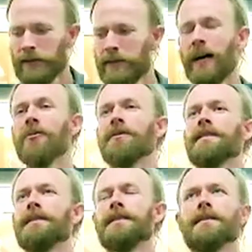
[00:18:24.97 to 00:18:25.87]

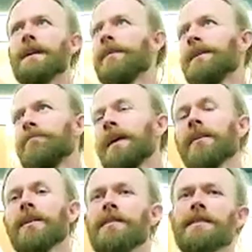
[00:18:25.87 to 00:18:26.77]
thousands, maybe
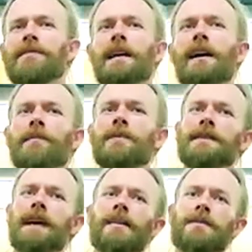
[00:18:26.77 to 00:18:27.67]
millions of times
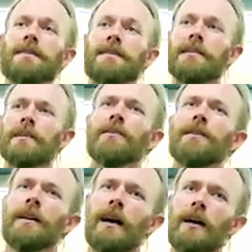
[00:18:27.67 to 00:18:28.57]
that of steel,
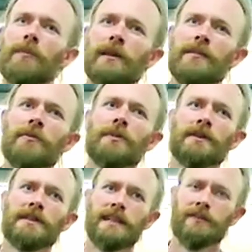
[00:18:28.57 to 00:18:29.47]
an unbelievable
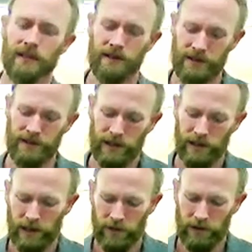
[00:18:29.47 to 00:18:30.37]
stiffness,
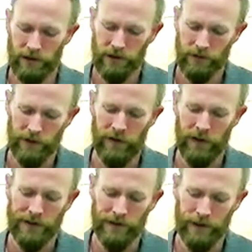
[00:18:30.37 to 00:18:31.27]
which is quite
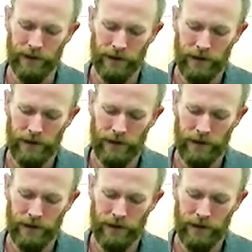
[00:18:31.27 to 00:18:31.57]
fascinating.